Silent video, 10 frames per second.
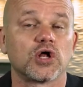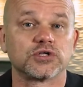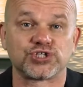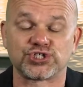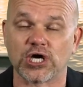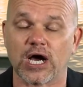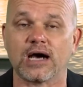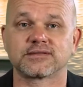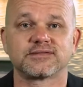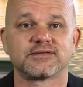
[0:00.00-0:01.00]

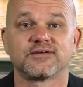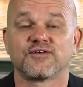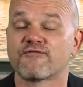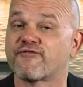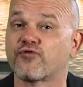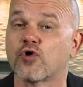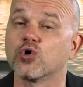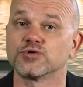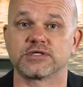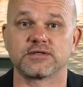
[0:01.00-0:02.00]
shocked,
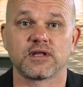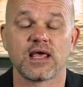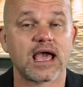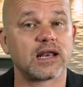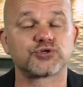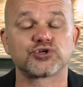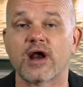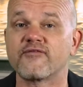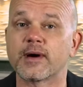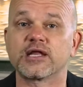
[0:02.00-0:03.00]
frozen. And I'm sure
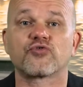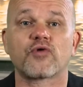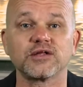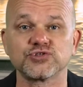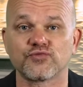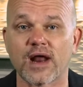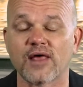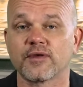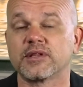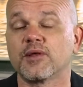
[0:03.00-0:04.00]
everybody crowds
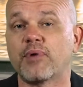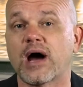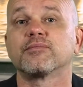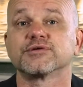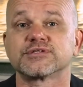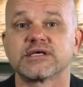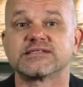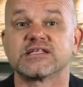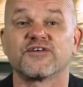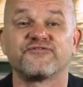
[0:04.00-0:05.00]
around them. And the Bible
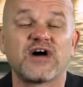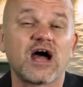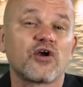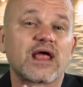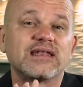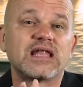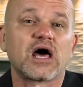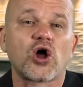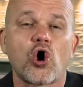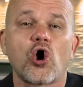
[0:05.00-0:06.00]
says that the fire had
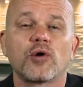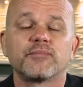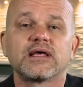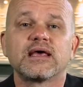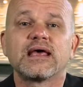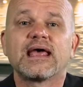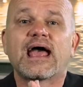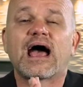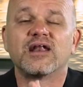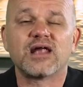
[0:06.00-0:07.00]
not harmed
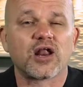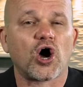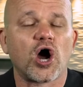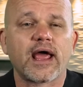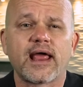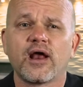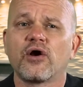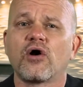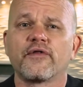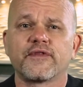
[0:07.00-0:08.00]
not a
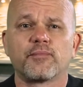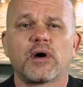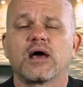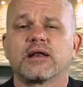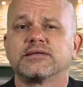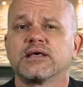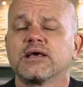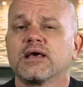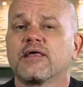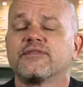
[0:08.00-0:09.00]
hair on their body
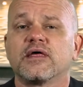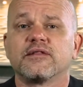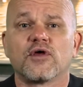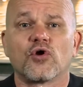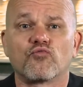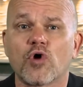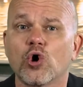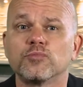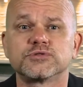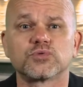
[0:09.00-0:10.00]
that their
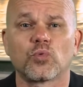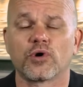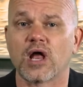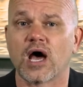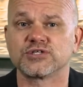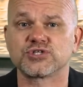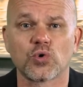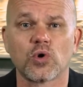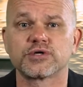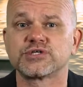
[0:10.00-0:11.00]
robes were not
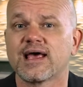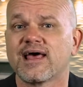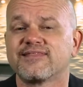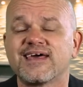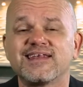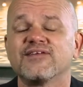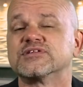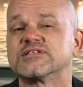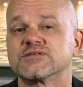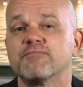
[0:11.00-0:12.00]
scorched. They didn't
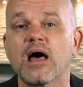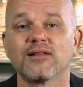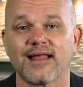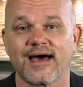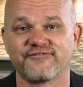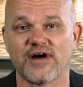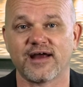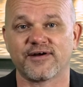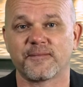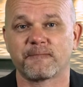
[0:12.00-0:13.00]
even smell like
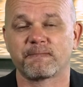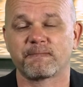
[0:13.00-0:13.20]
fire.